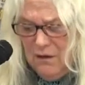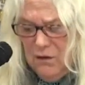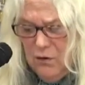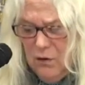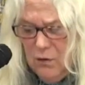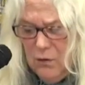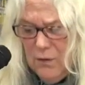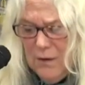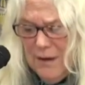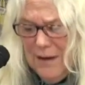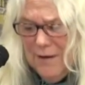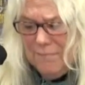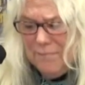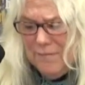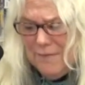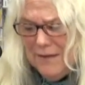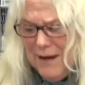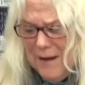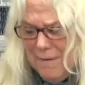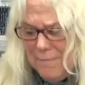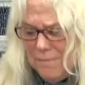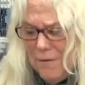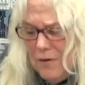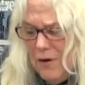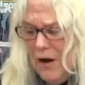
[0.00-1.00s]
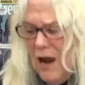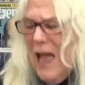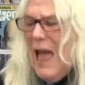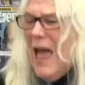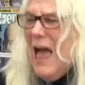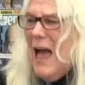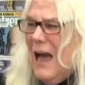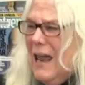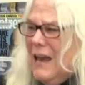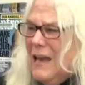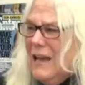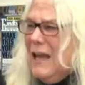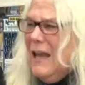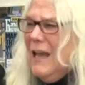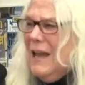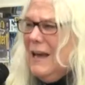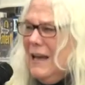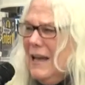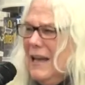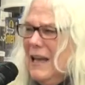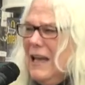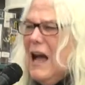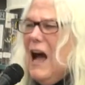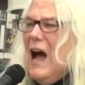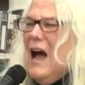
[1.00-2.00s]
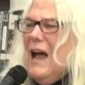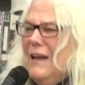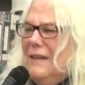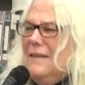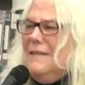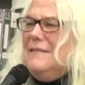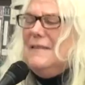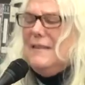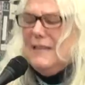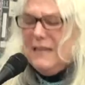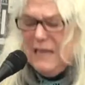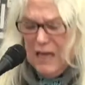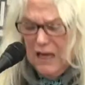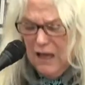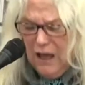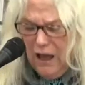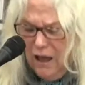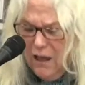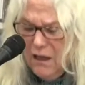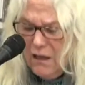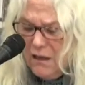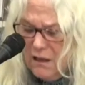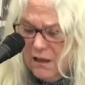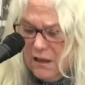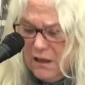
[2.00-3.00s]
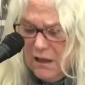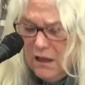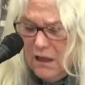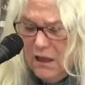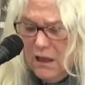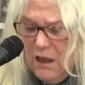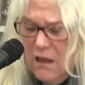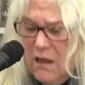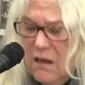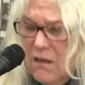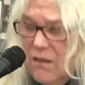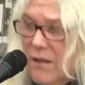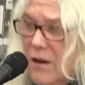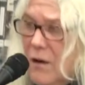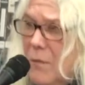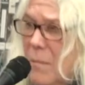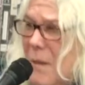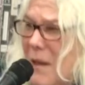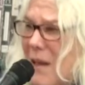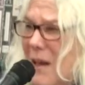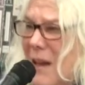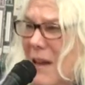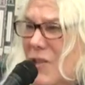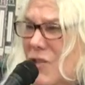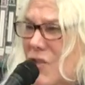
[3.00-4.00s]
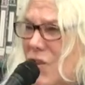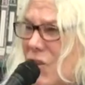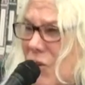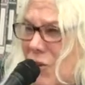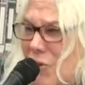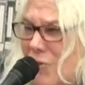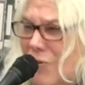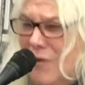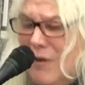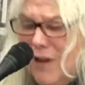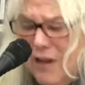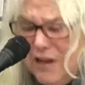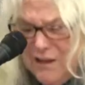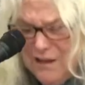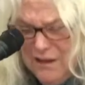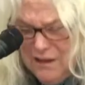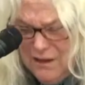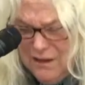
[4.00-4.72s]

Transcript: who have never had any idea they're being chewed.